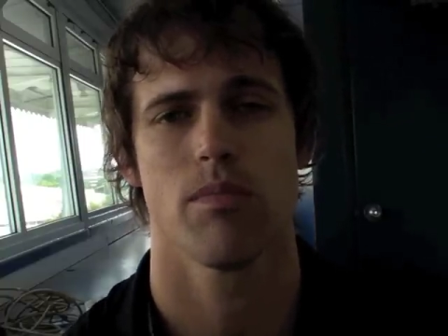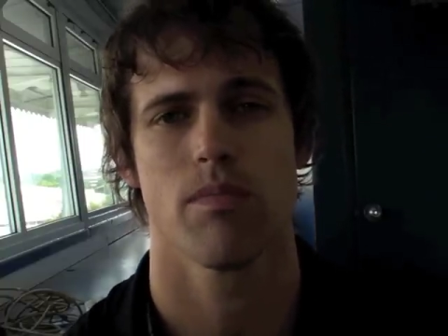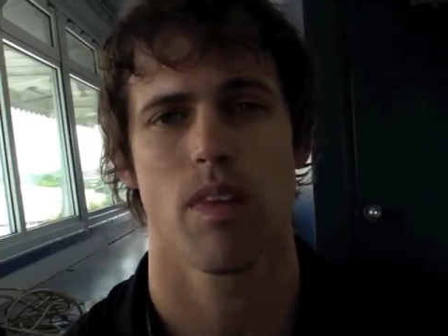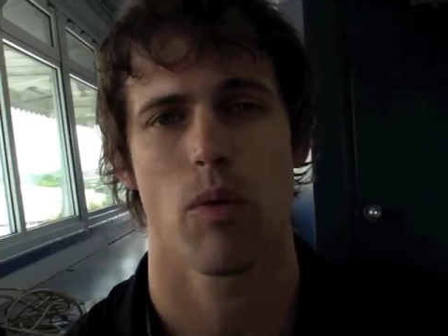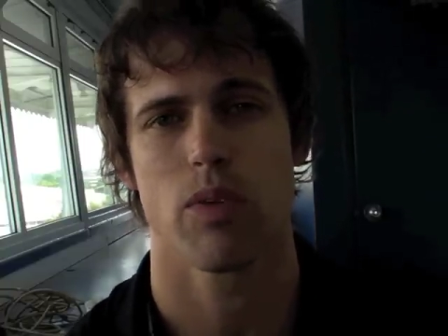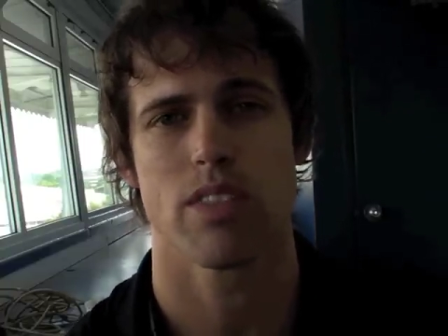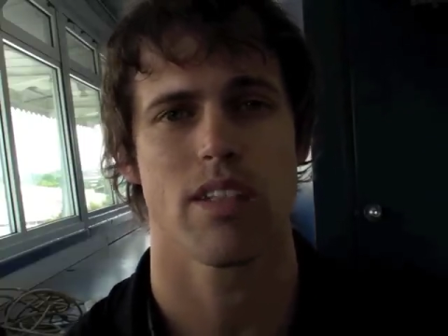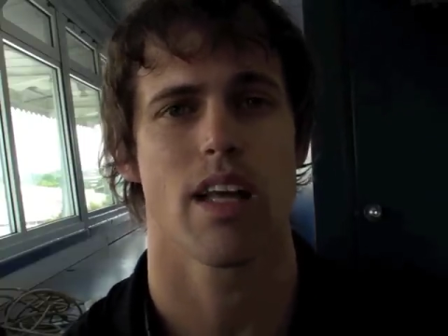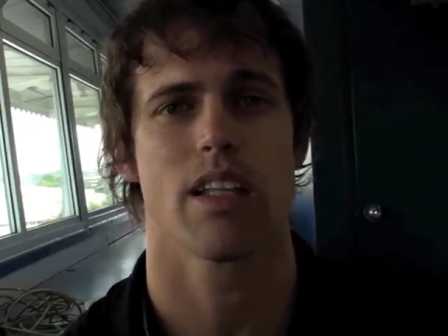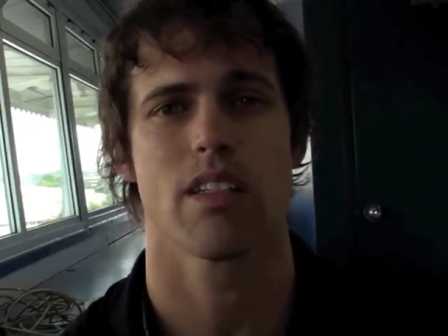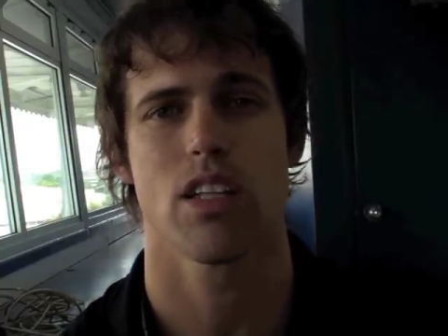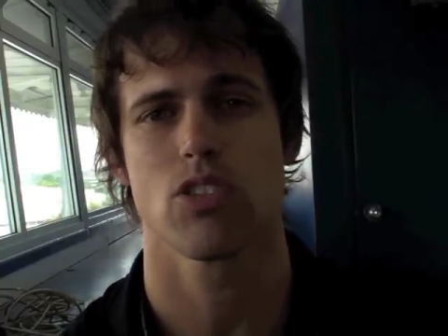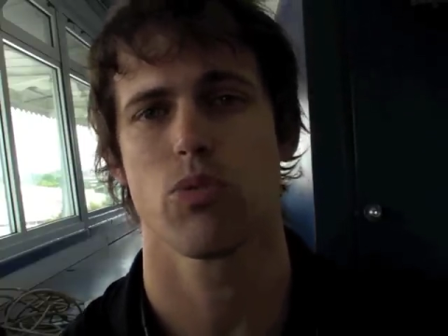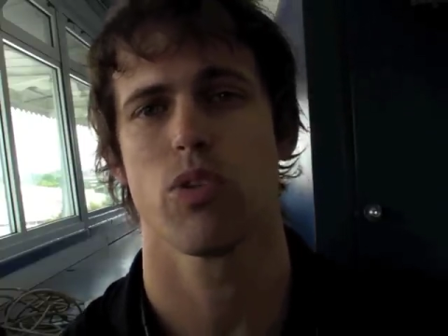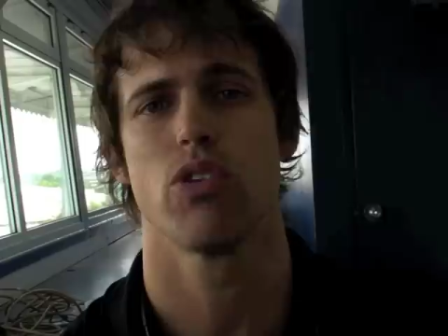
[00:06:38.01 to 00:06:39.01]
that we stay in
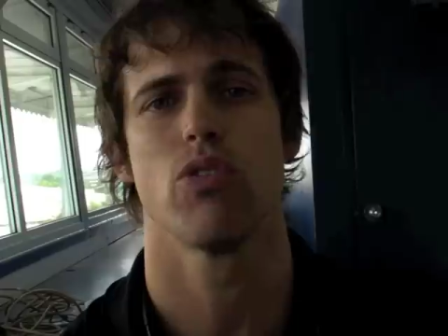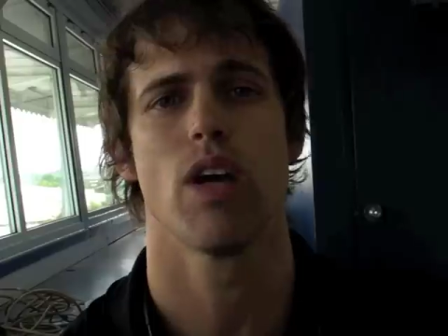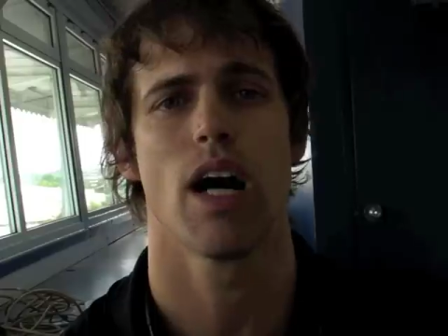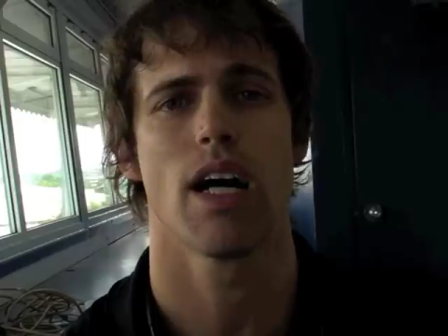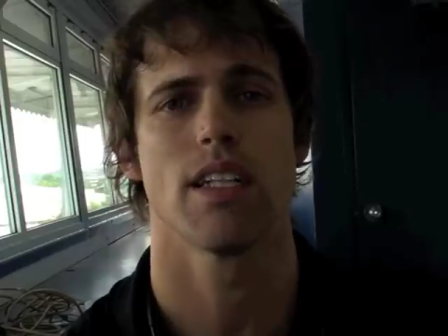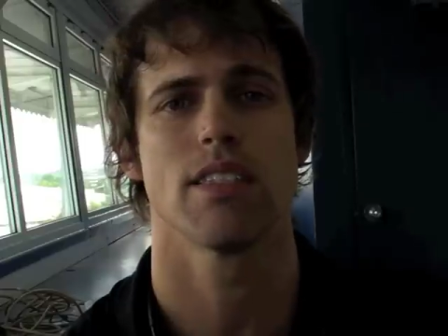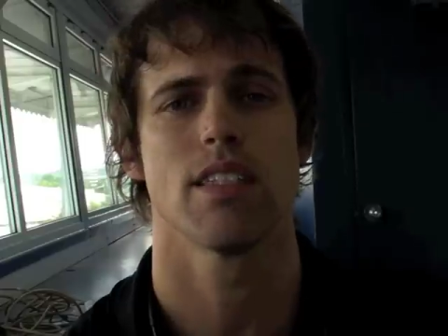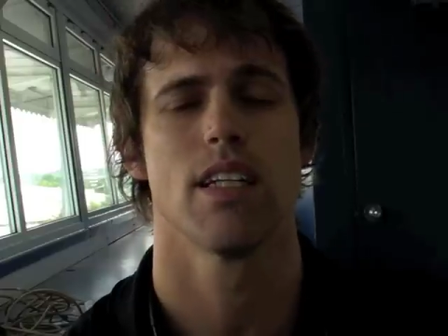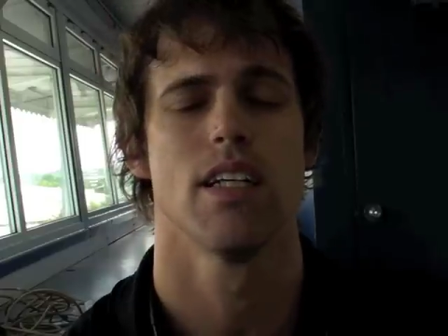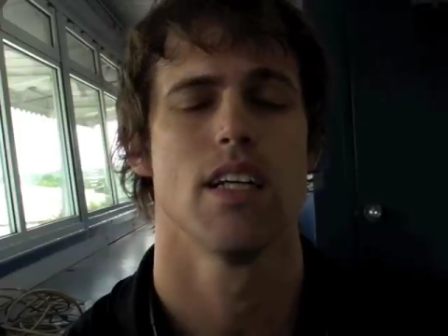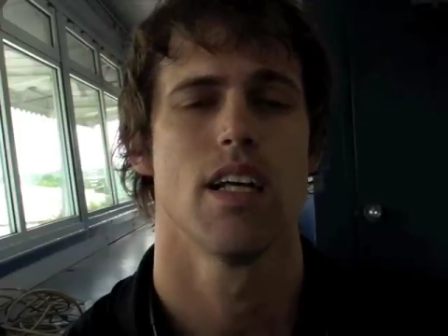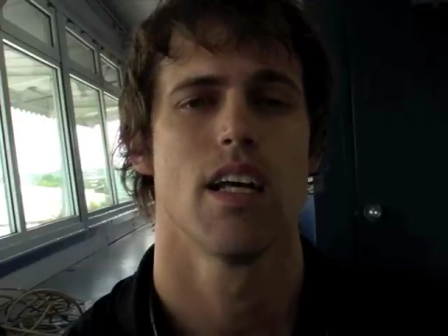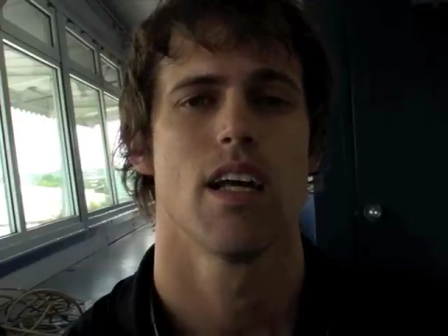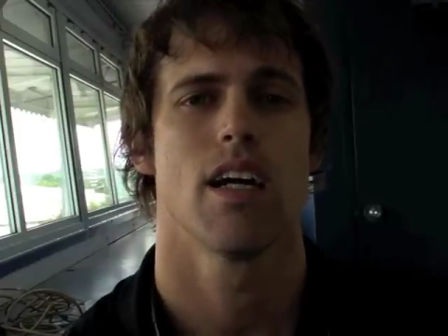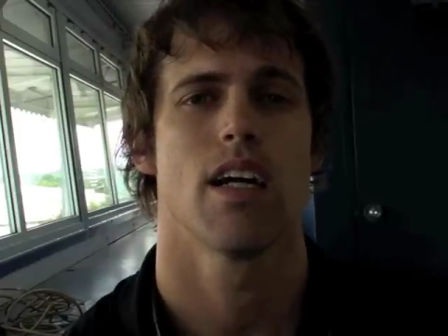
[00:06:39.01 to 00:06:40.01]
touch with you guys,
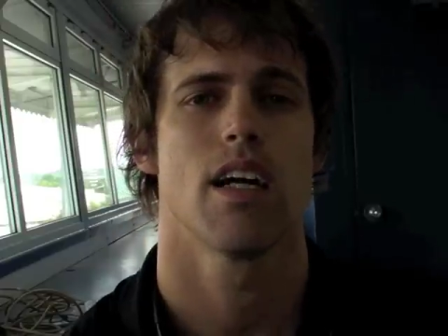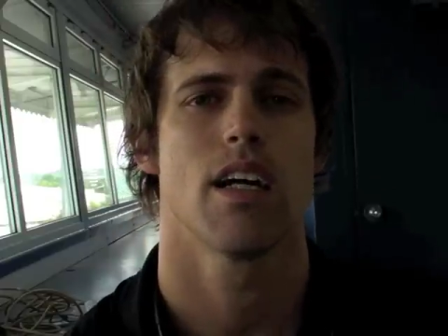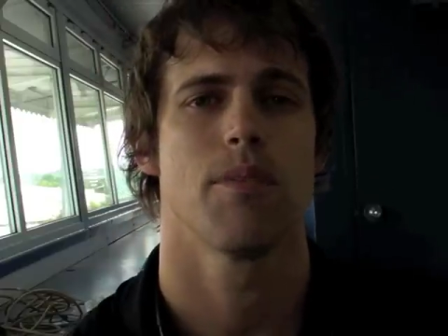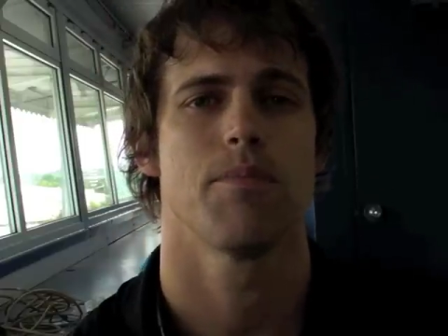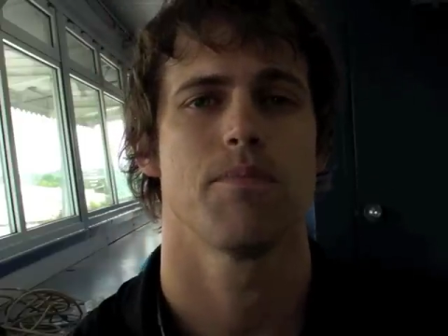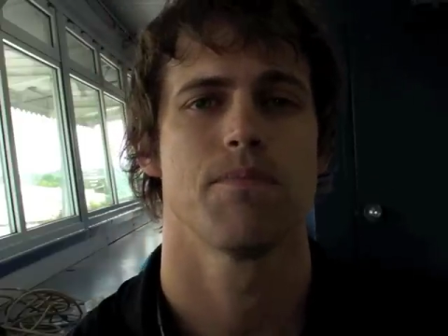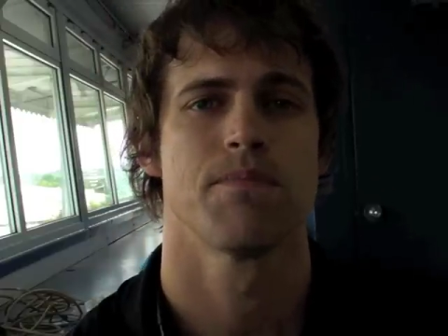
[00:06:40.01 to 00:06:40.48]
uh,